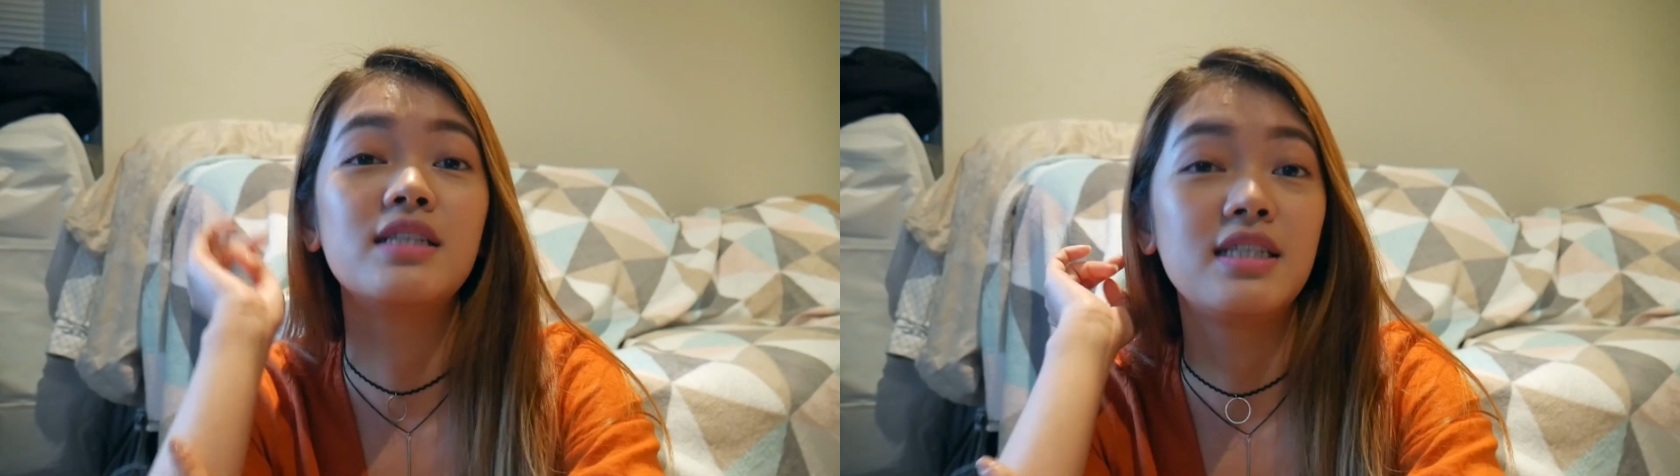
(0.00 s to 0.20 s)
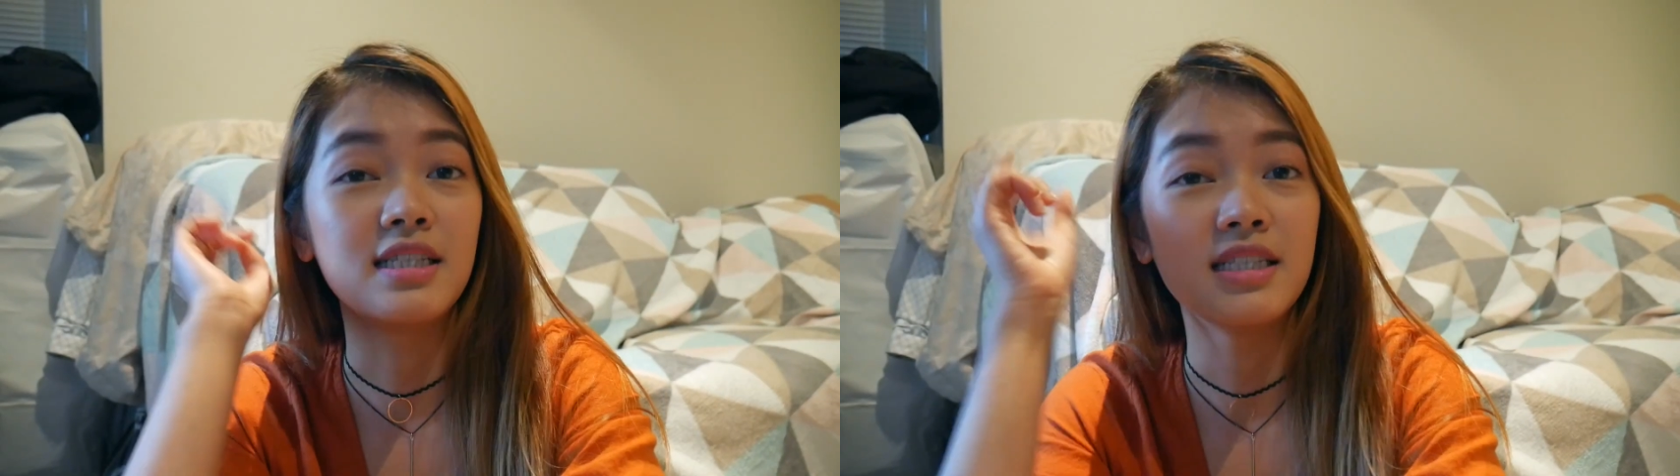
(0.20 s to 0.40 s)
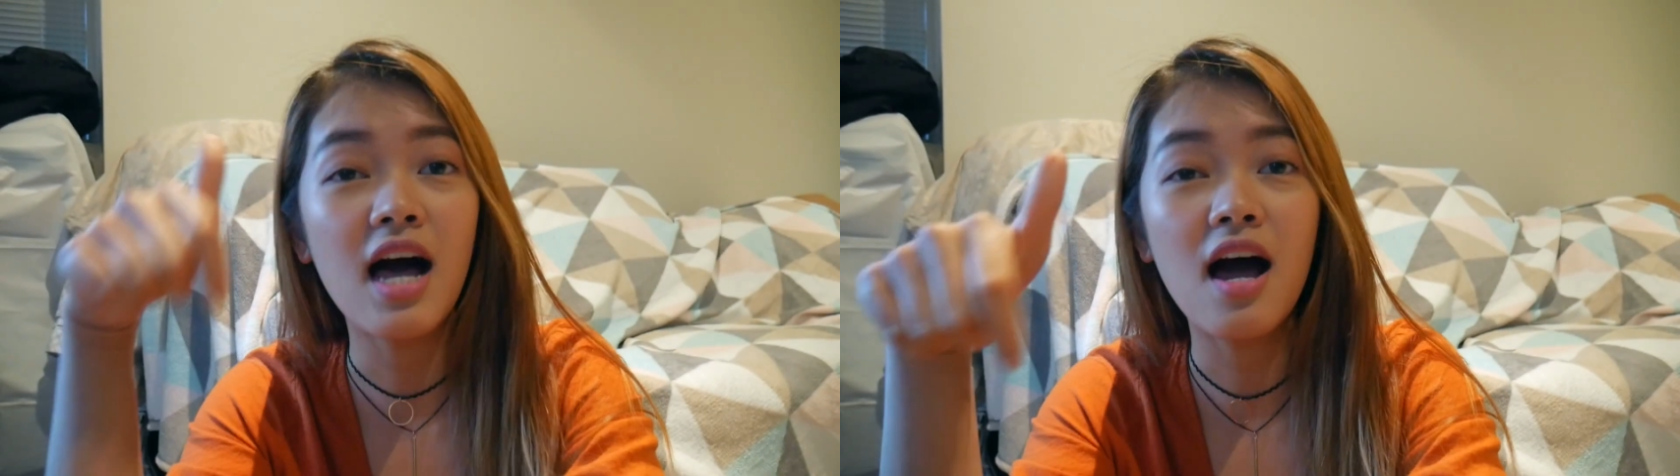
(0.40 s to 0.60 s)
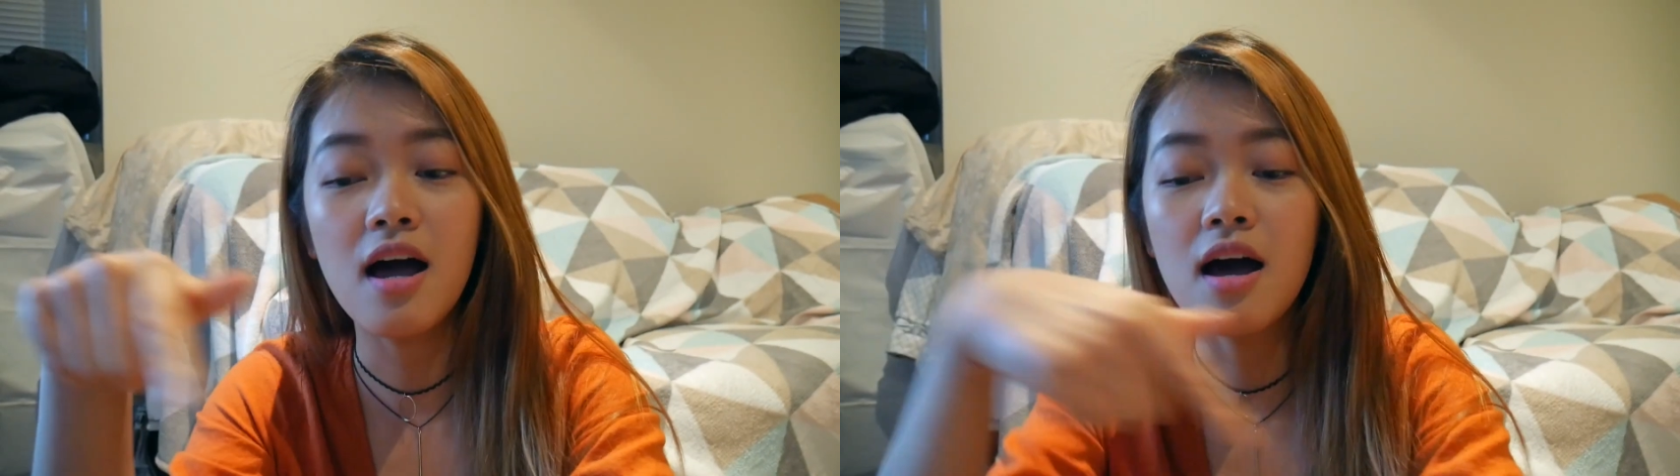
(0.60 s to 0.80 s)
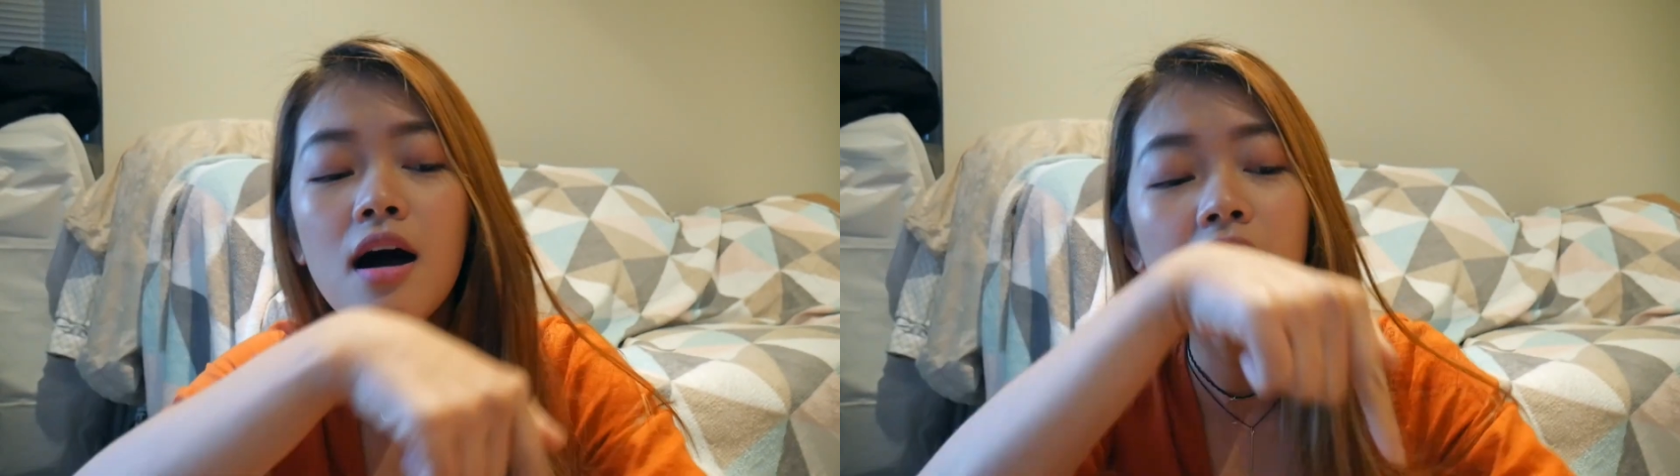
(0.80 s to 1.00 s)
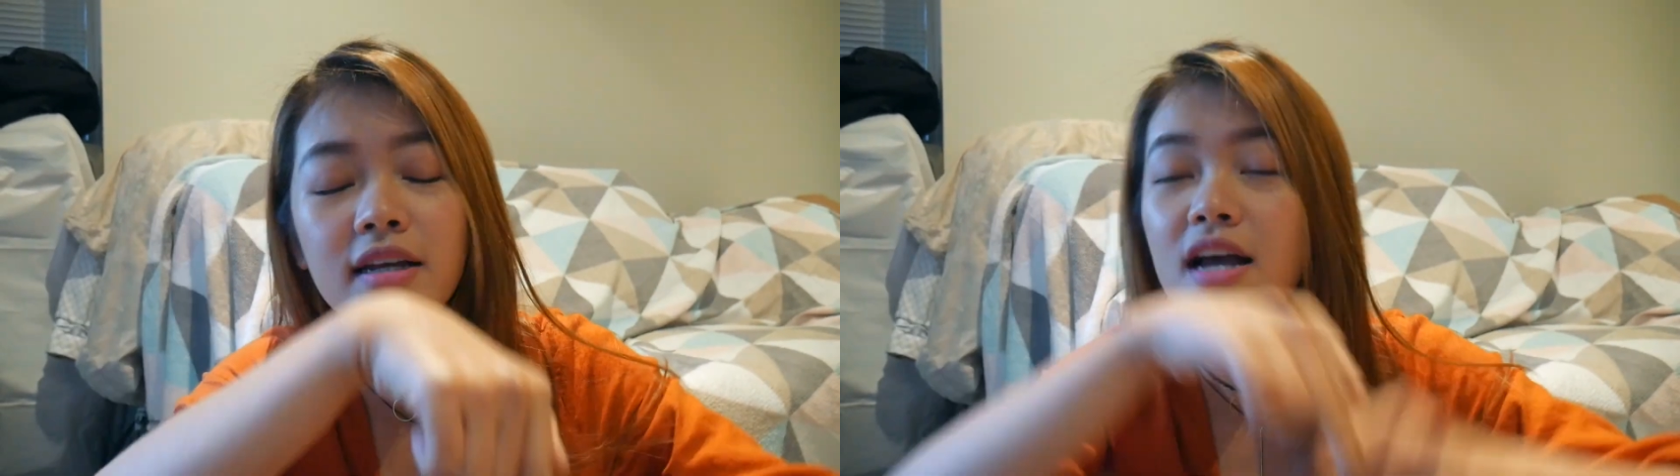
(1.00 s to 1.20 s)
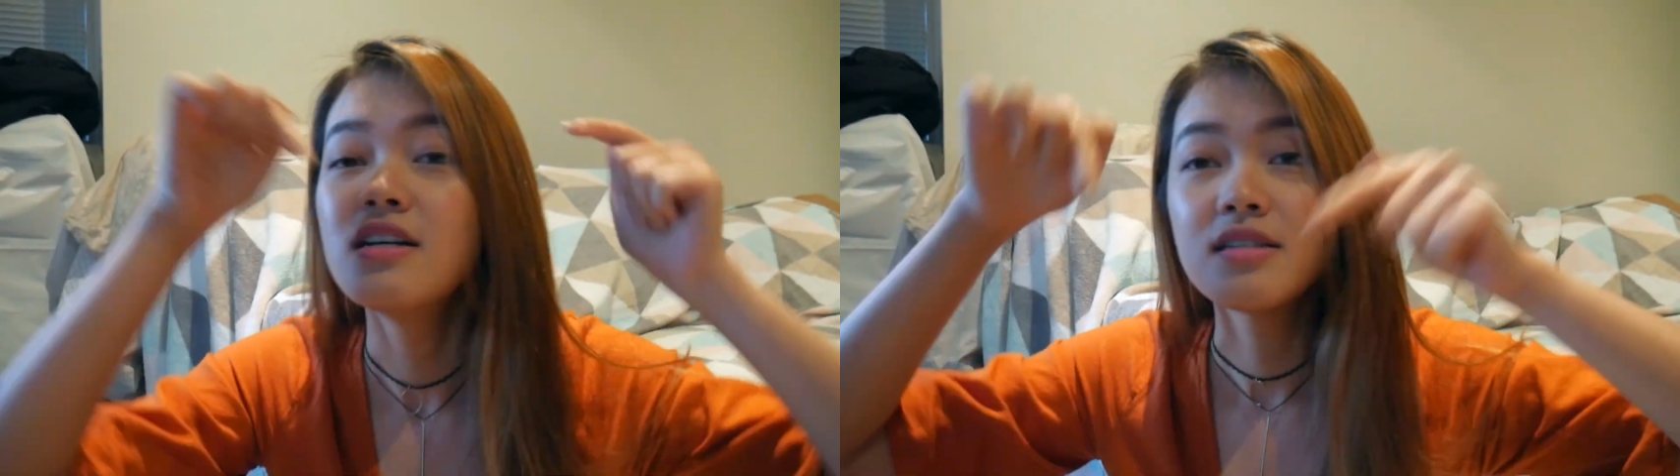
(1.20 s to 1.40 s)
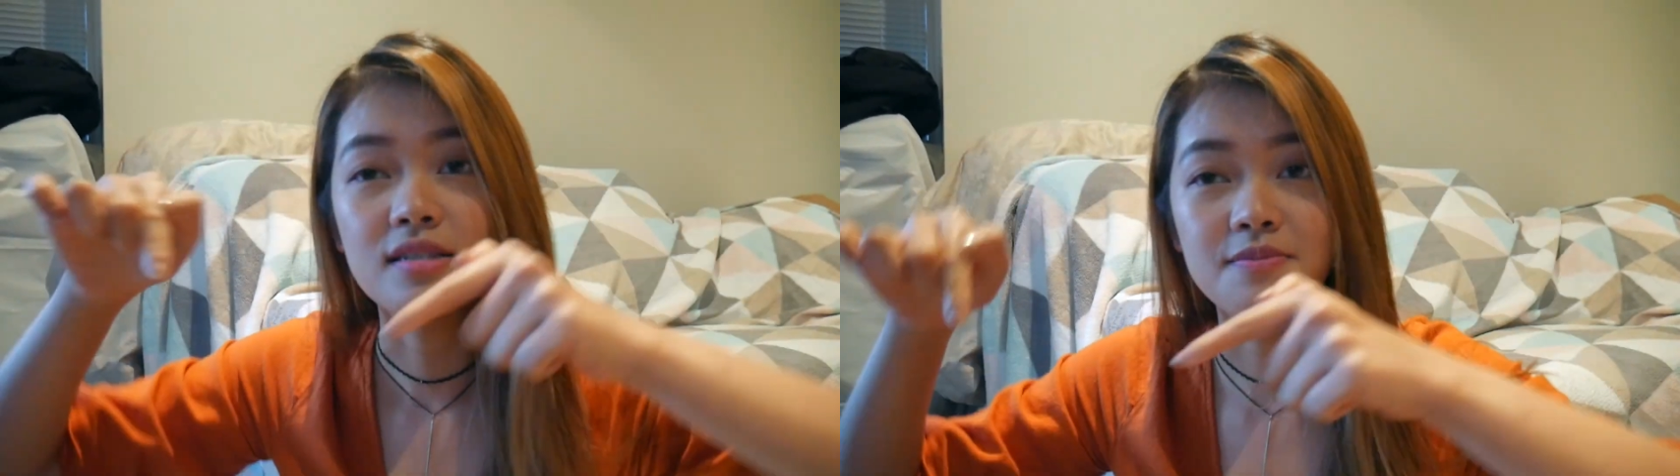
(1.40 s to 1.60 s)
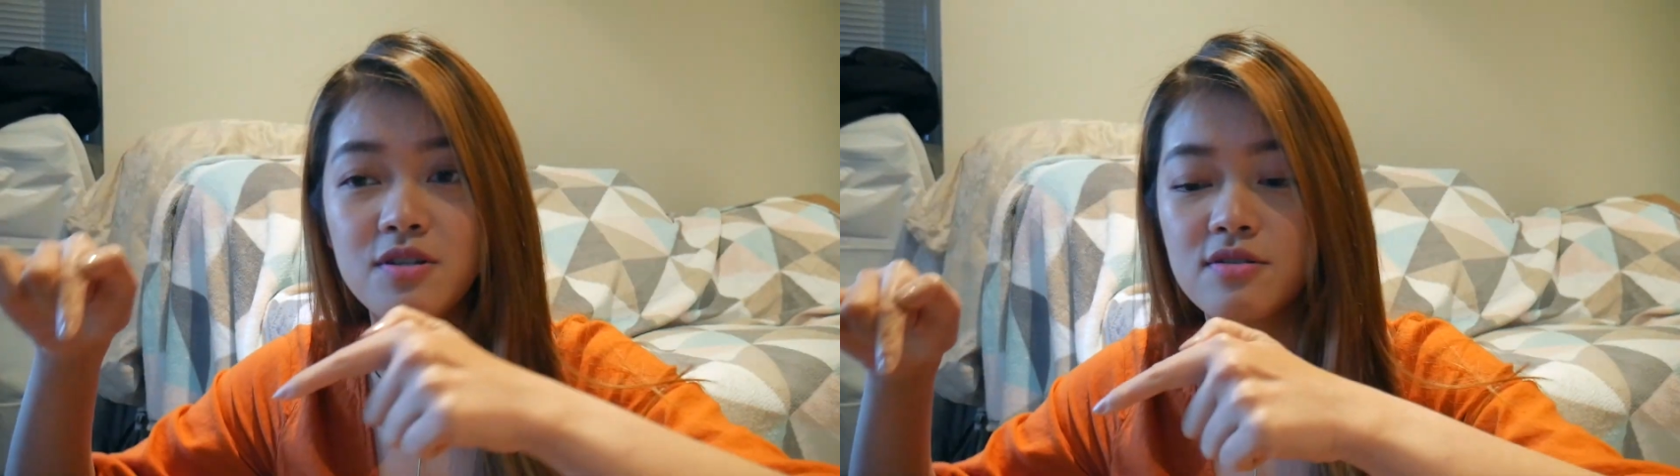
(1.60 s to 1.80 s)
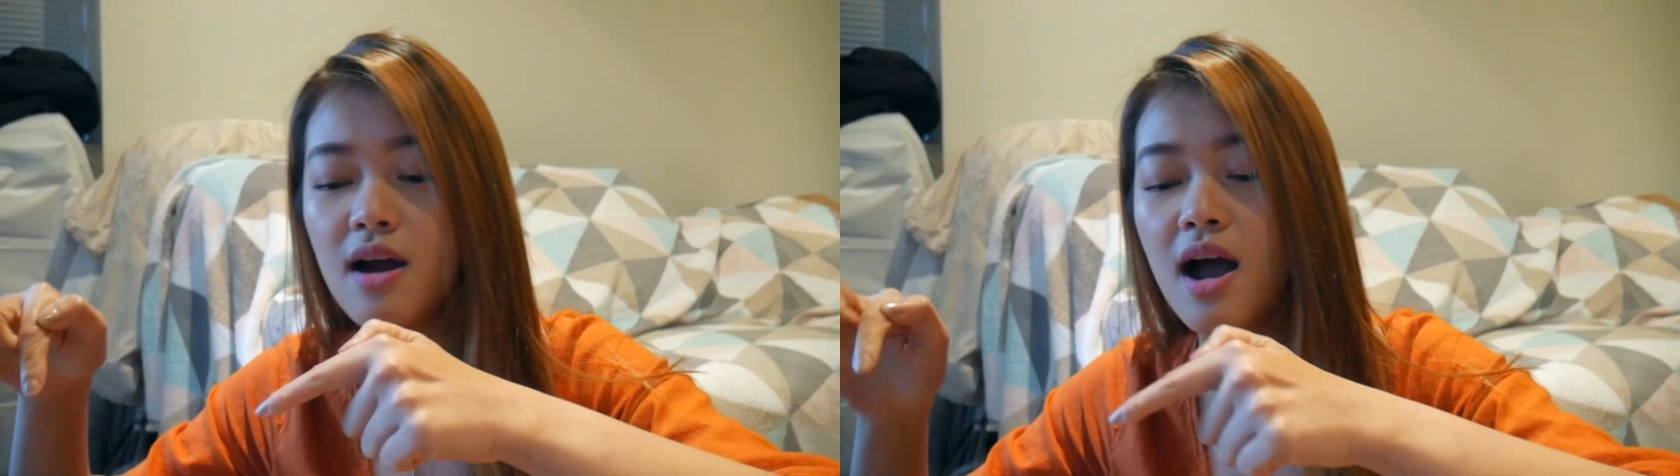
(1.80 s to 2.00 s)
like,
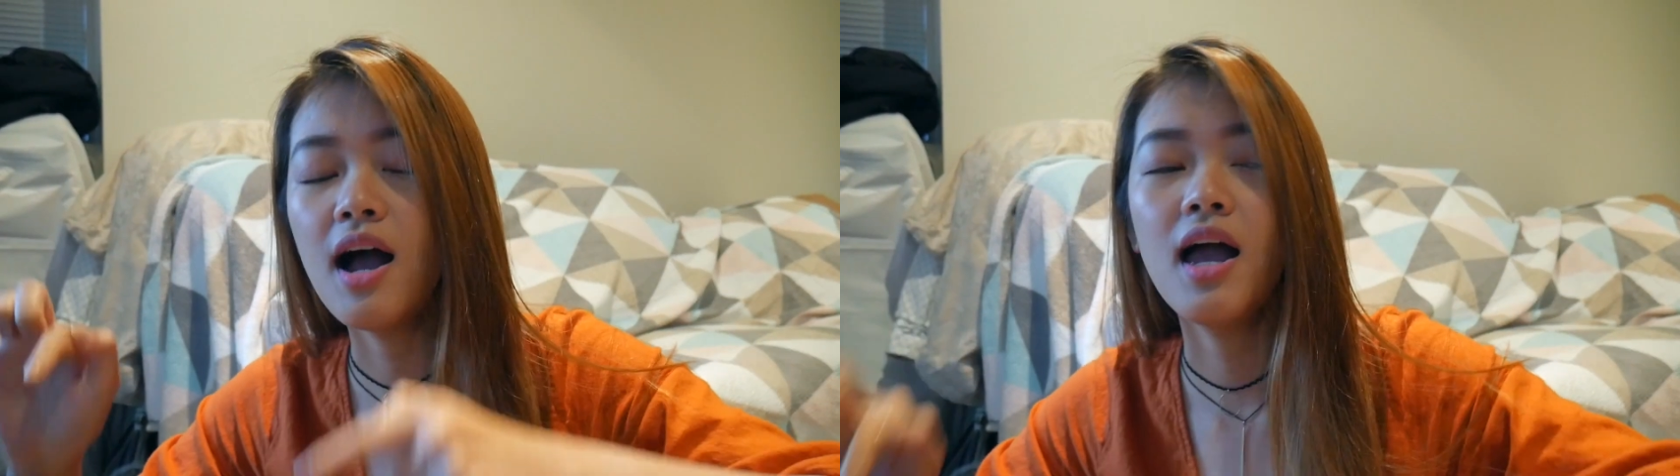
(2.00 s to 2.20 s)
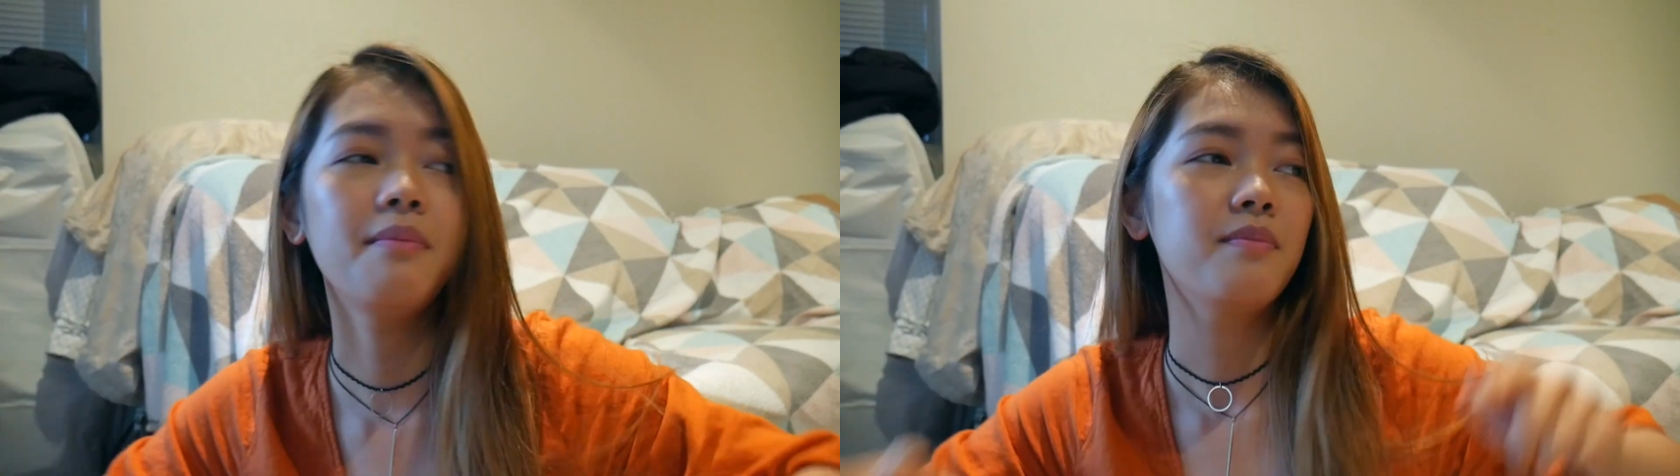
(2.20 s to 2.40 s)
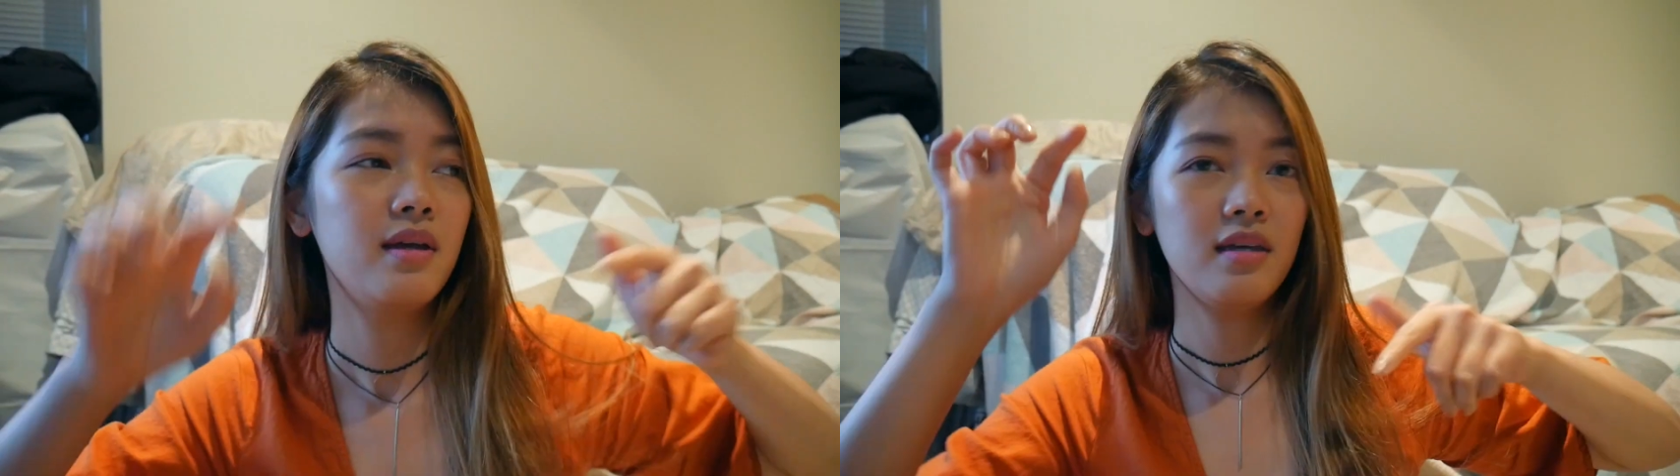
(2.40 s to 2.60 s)
subscribe,